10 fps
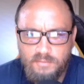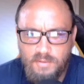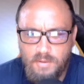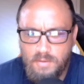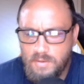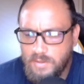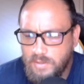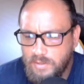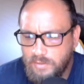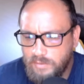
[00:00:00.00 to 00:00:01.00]
So
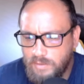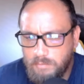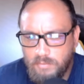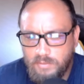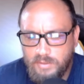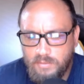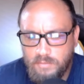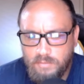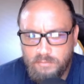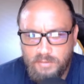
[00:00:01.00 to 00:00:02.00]
the opponent
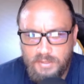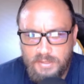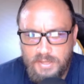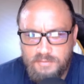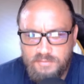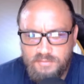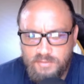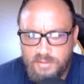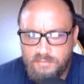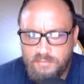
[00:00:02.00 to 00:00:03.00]
goes knight
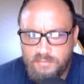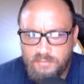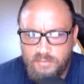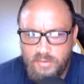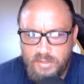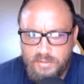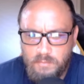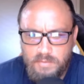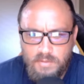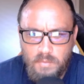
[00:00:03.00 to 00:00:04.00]
g6, and
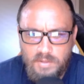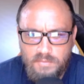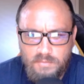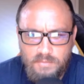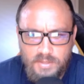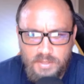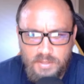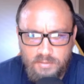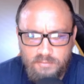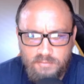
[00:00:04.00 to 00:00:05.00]
then what you want to do here
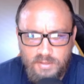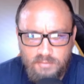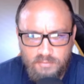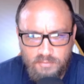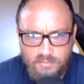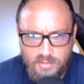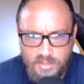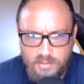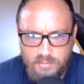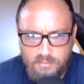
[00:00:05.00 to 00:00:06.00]
is chase this knight,
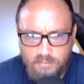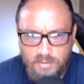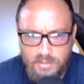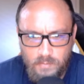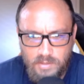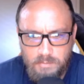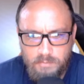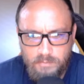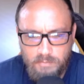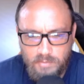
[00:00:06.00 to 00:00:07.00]
right? You want
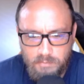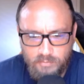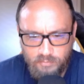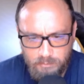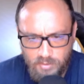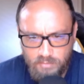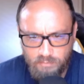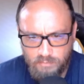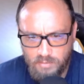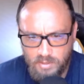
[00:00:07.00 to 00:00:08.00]
to push your pawn
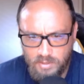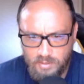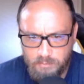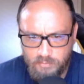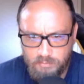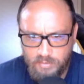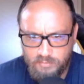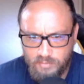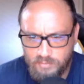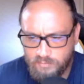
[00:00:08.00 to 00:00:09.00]
forward and put
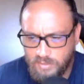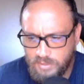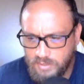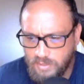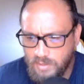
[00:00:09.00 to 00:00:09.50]
pressure on this knight here.